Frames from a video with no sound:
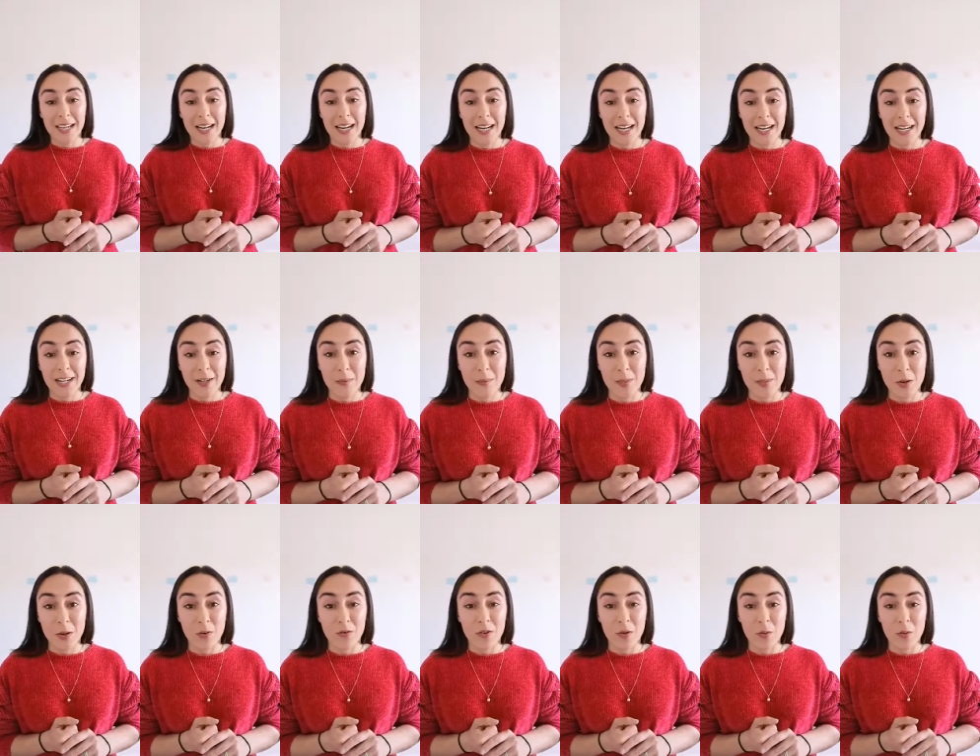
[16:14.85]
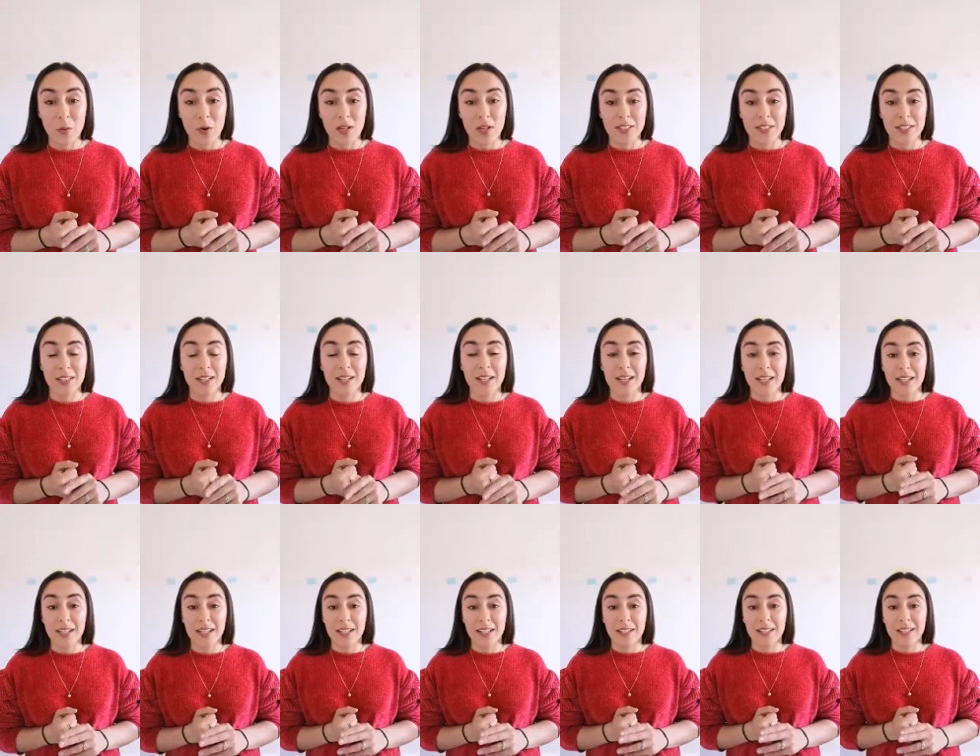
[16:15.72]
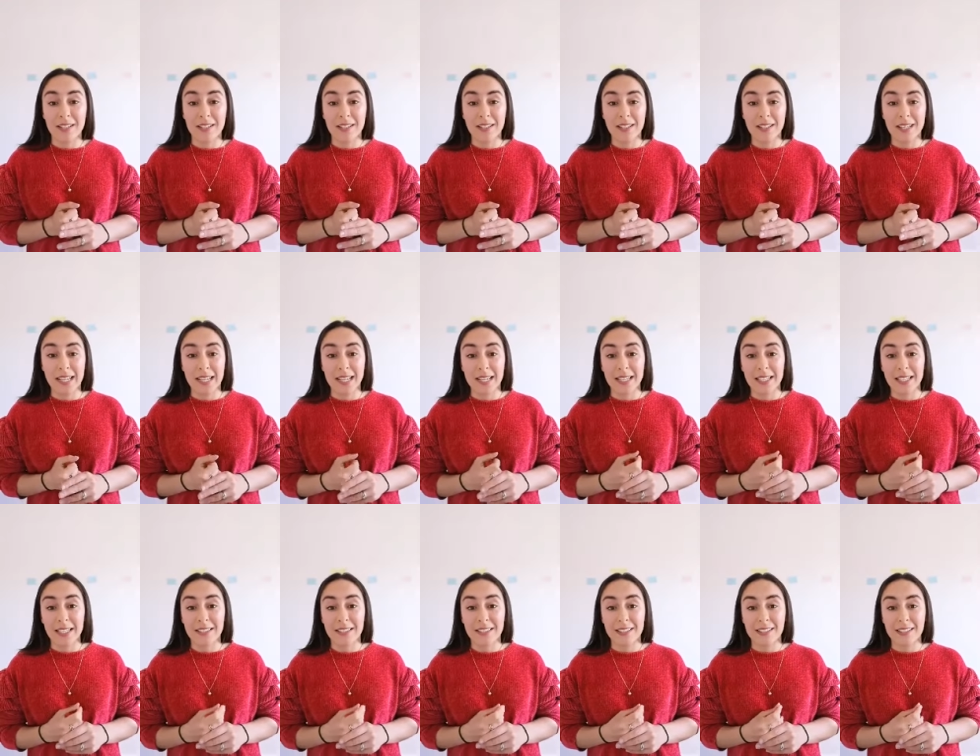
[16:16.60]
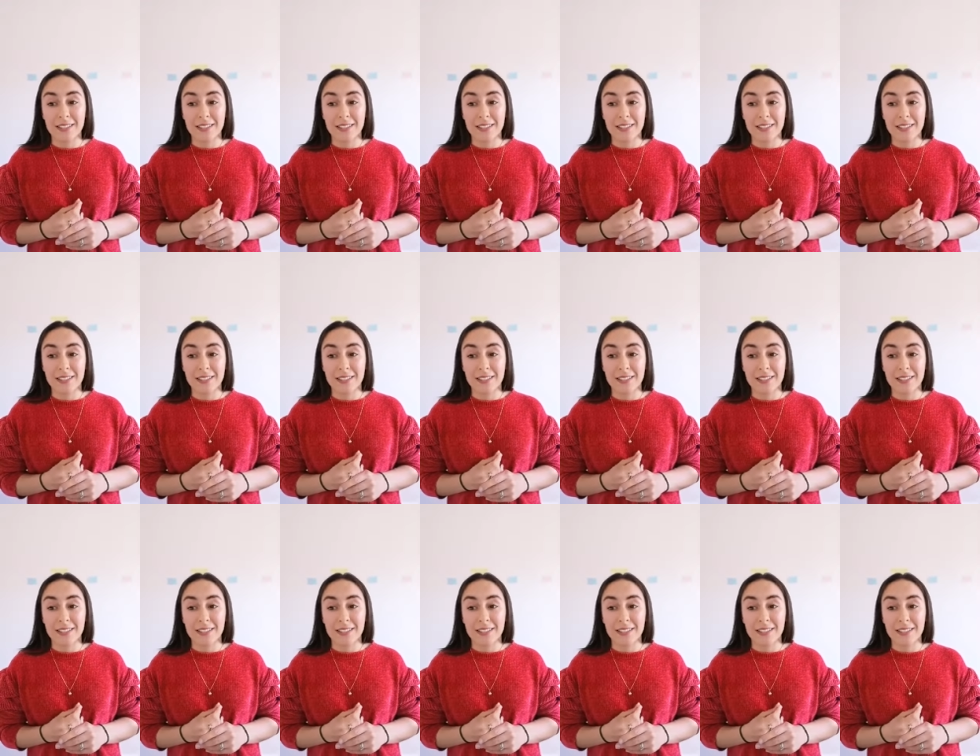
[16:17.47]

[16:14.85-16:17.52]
Um, so if you want uh, uh,